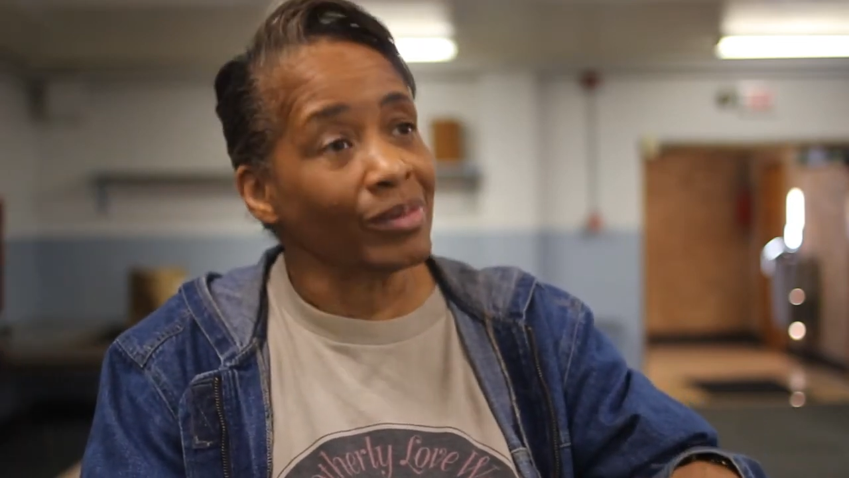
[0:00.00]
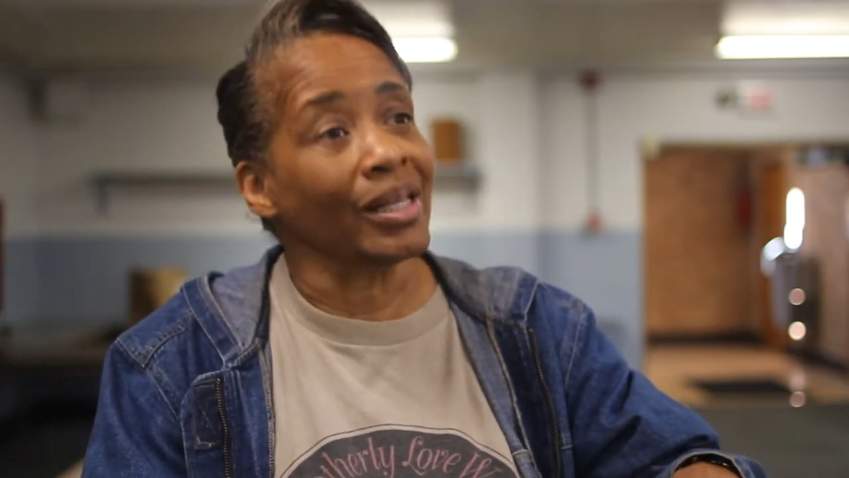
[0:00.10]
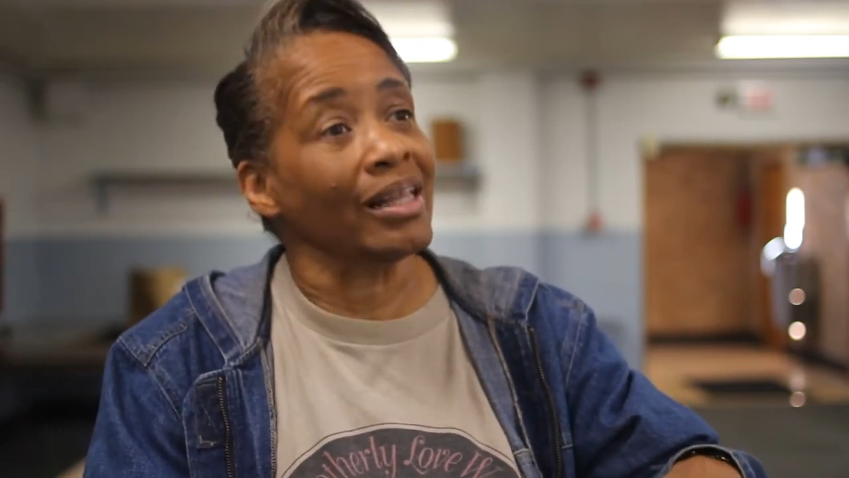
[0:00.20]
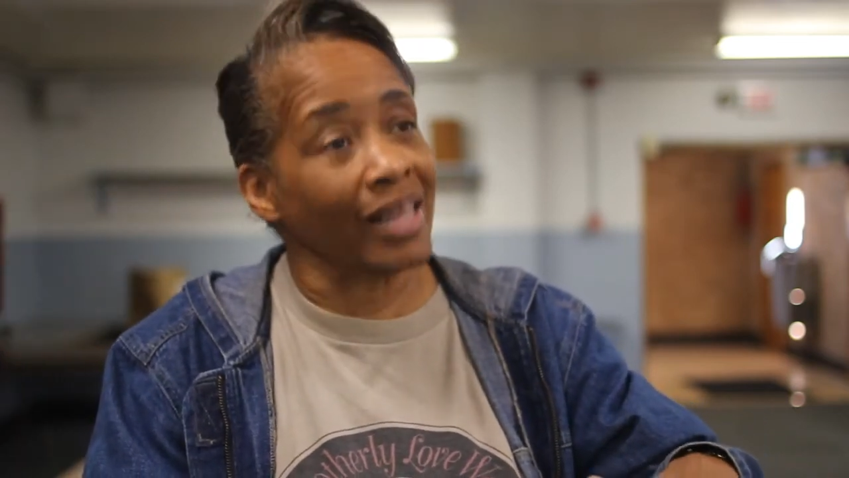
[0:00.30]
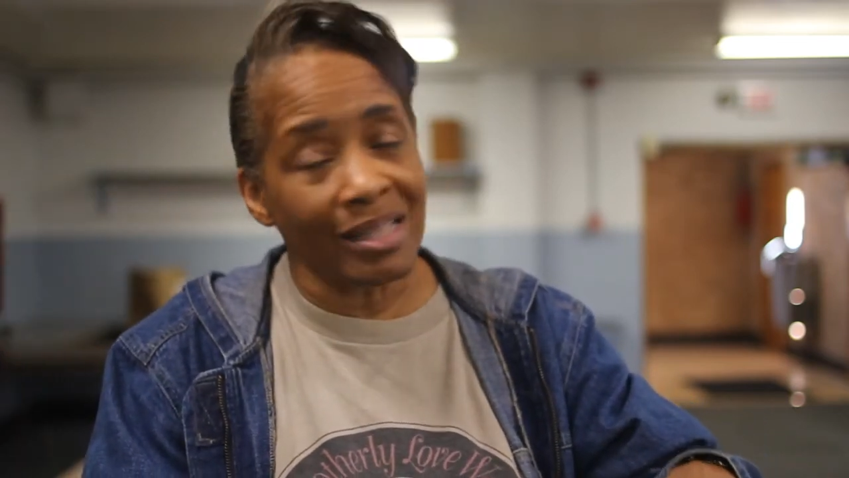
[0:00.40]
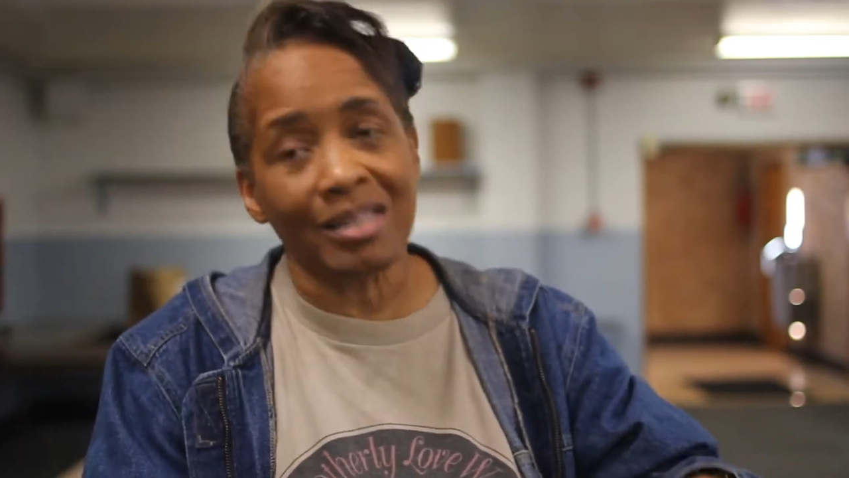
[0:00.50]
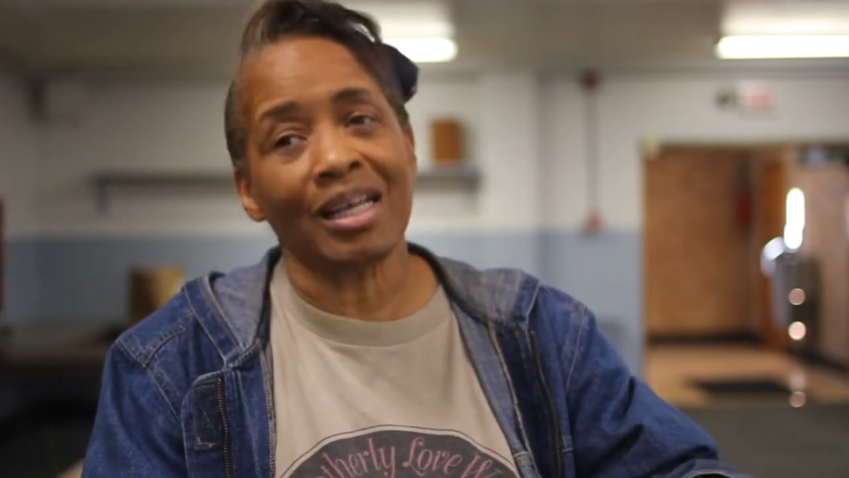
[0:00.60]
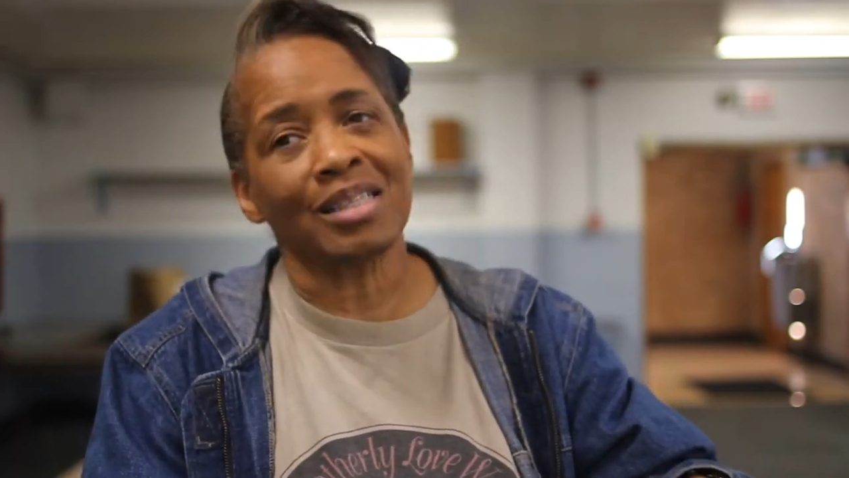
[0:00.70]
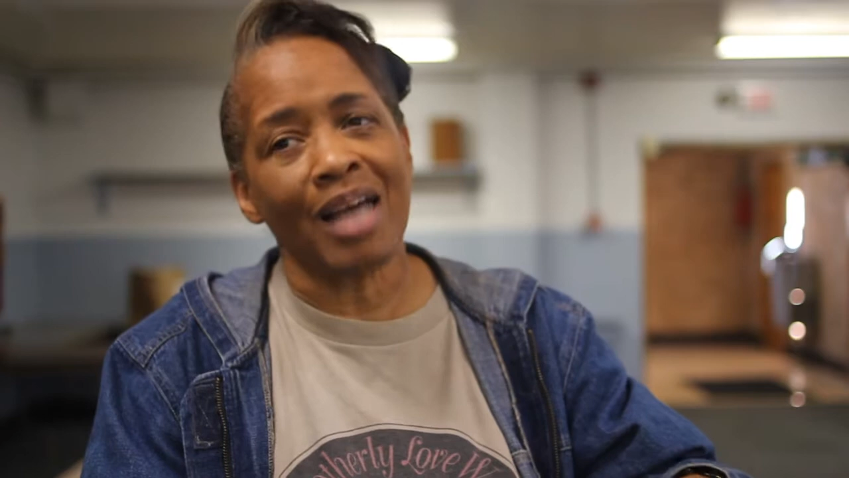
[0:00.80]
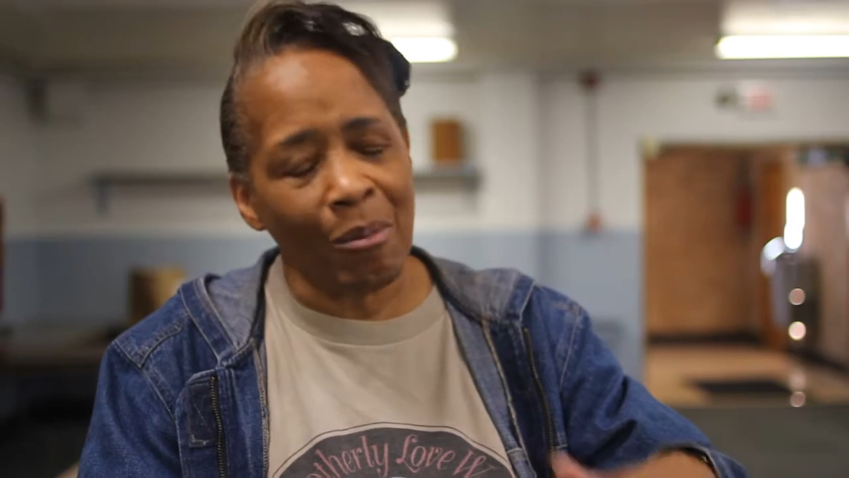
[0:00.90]
That, that,
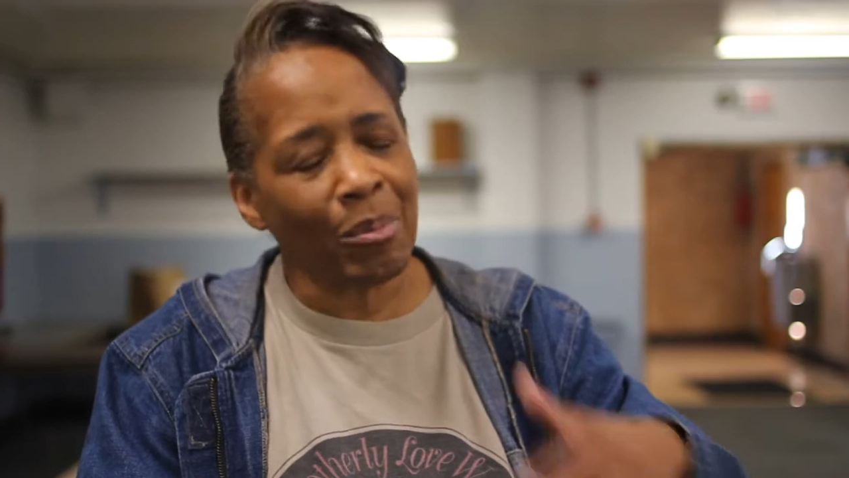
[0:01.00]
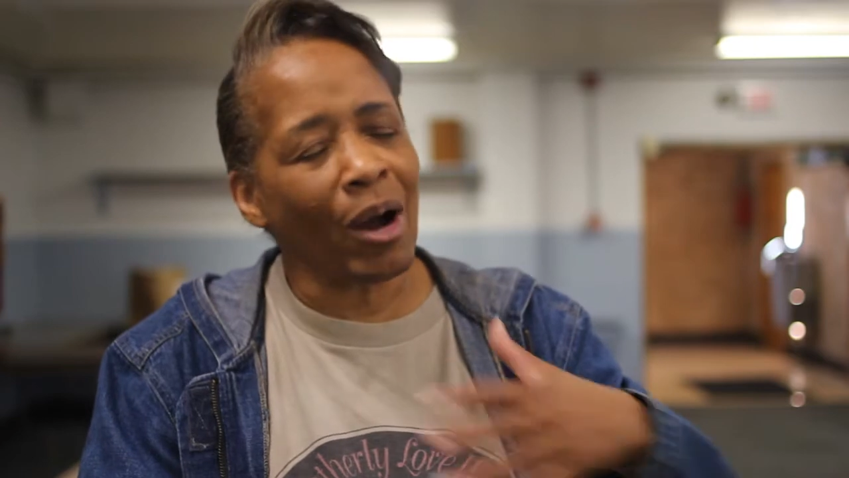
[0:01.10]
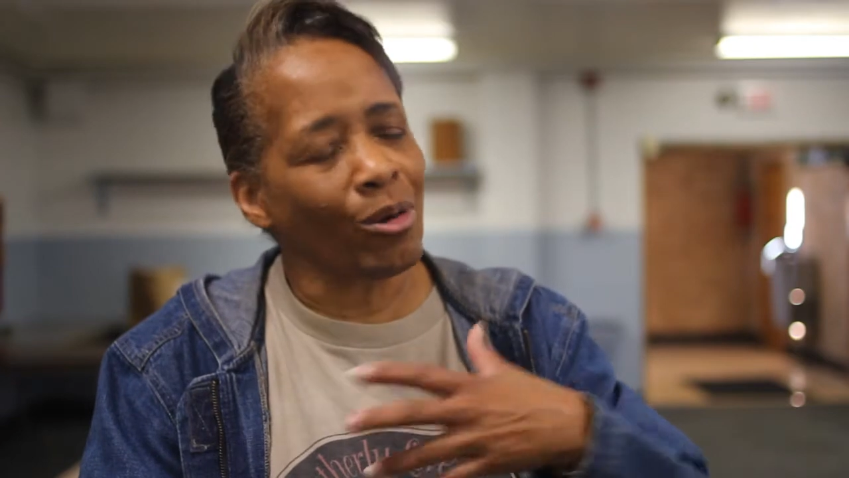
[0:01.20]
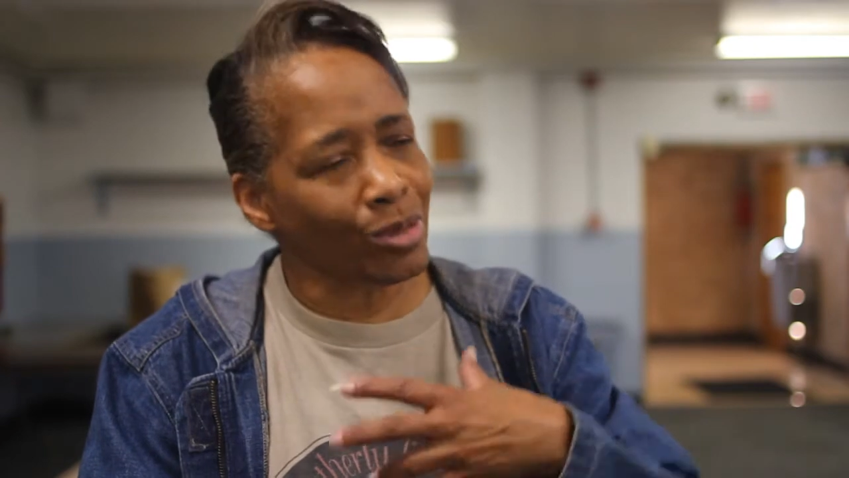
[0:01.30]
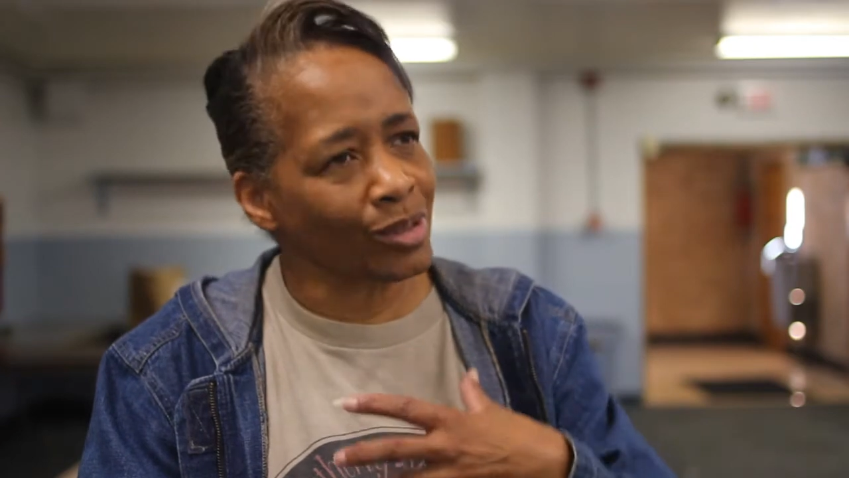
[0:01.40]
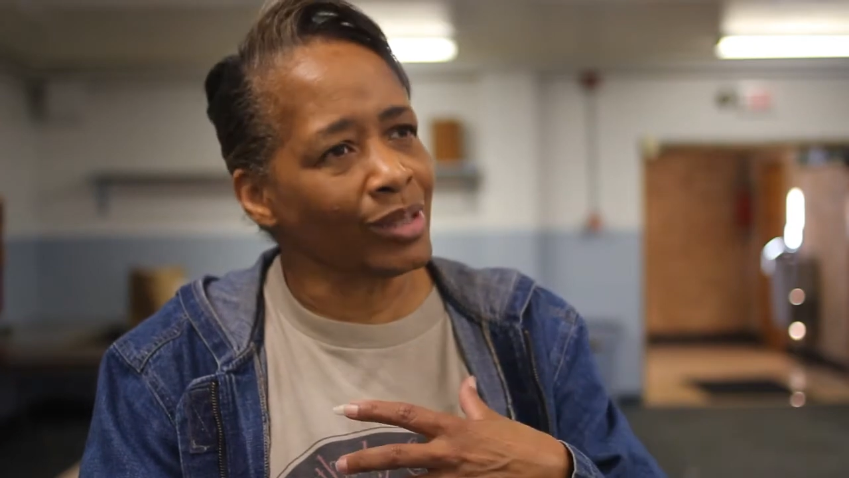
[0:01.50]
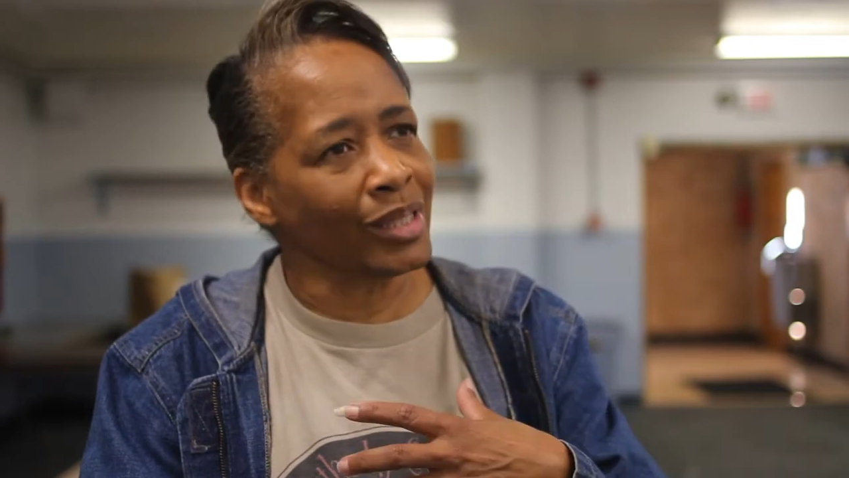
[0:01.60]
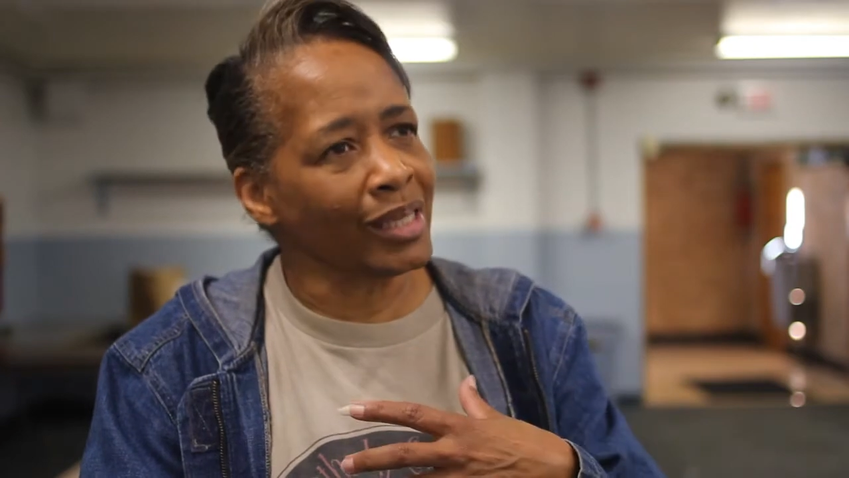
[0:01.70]
that's how personally